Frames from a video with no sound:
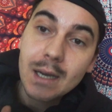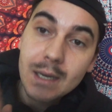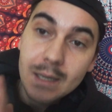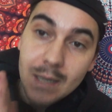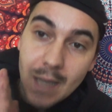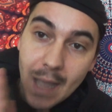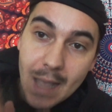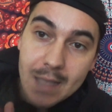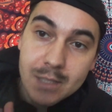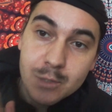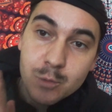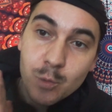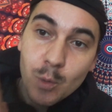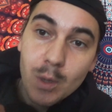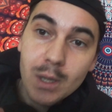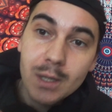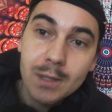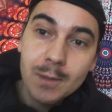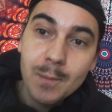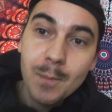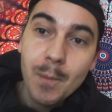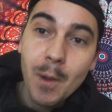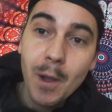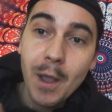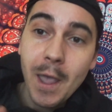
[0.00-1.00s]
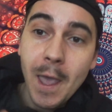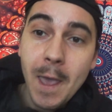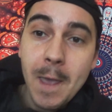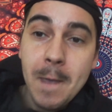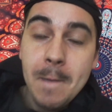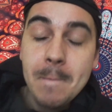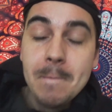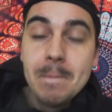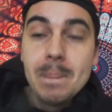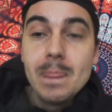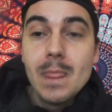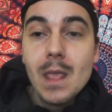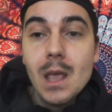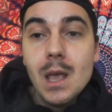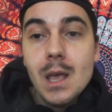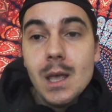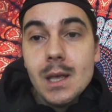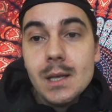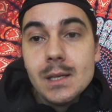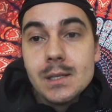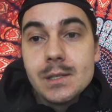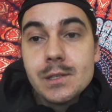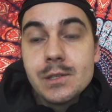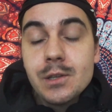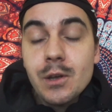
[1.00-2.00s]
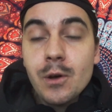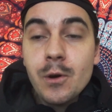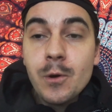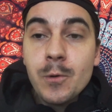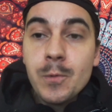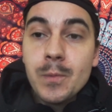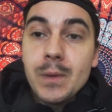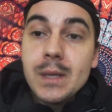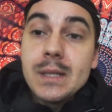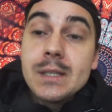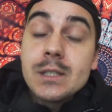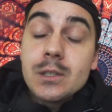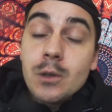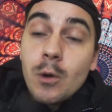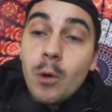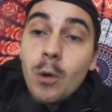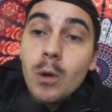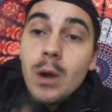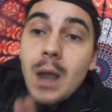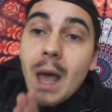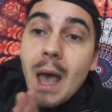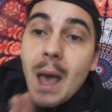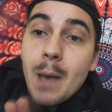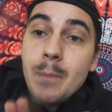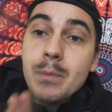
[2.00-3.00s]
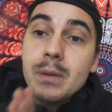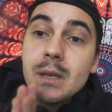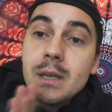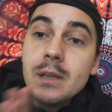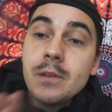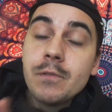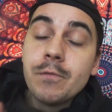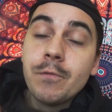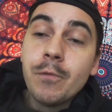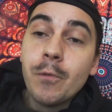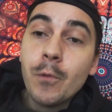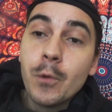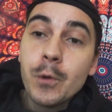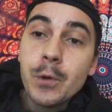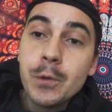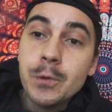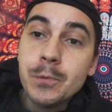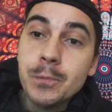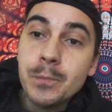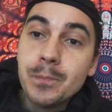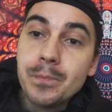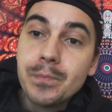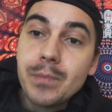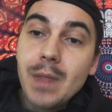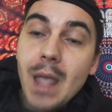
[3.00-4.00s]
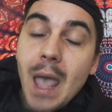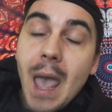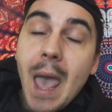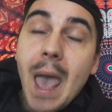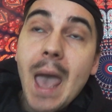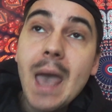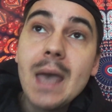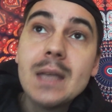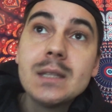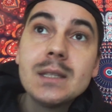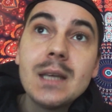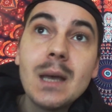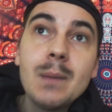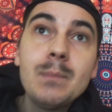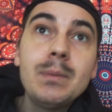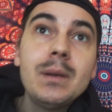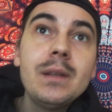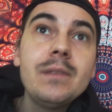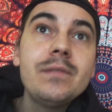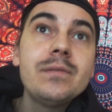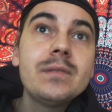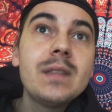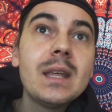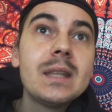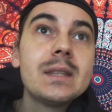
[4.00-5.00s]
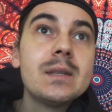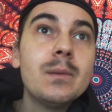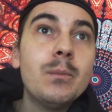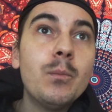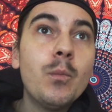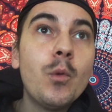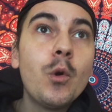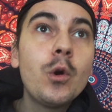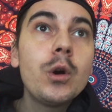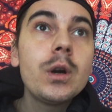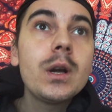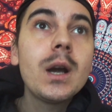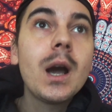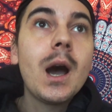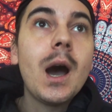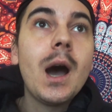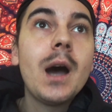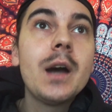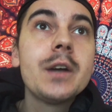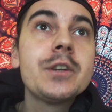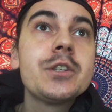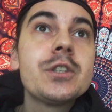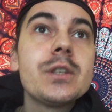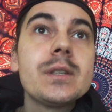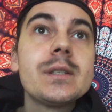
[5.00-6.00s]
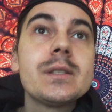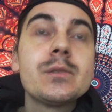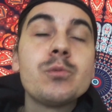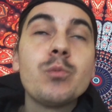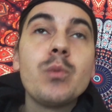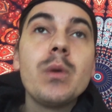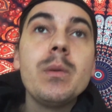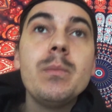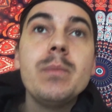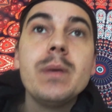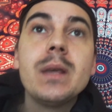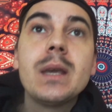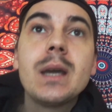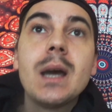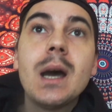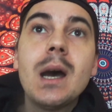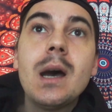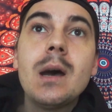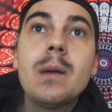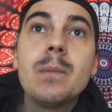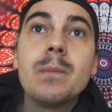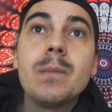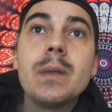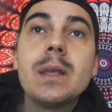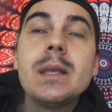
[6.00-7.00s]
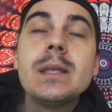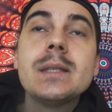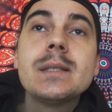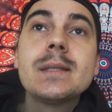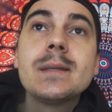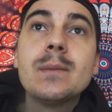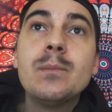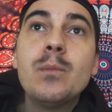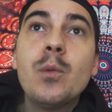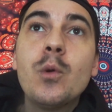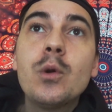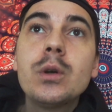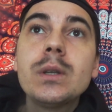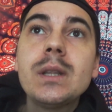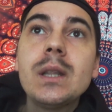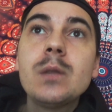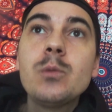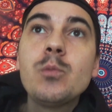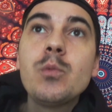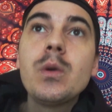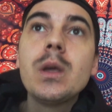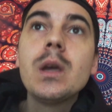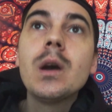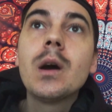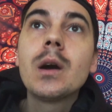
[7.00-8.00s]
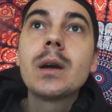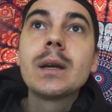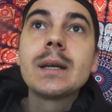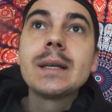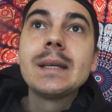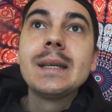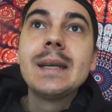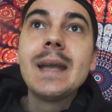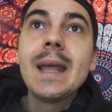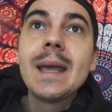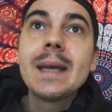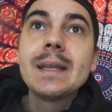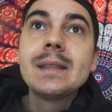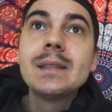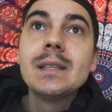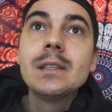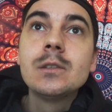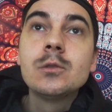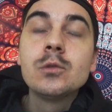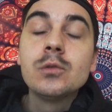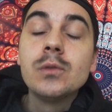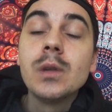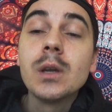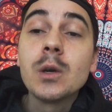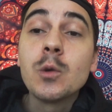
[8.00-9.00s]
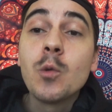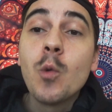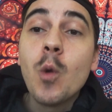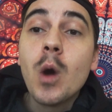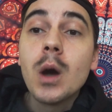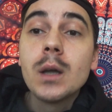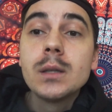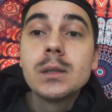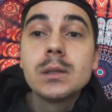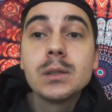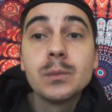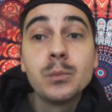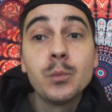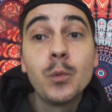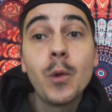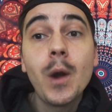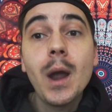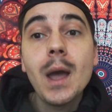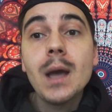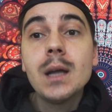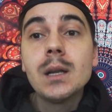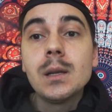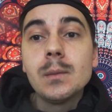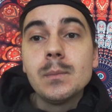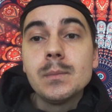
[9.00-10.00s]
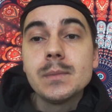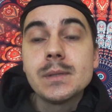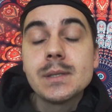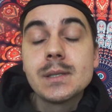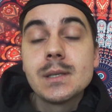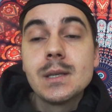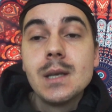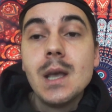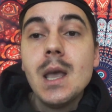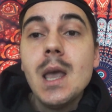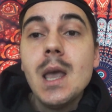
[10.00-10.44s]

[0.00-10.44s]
as well okay so it's all happening for you. And I believe that the more conscious we become is the more that we are connected to the quantum realms,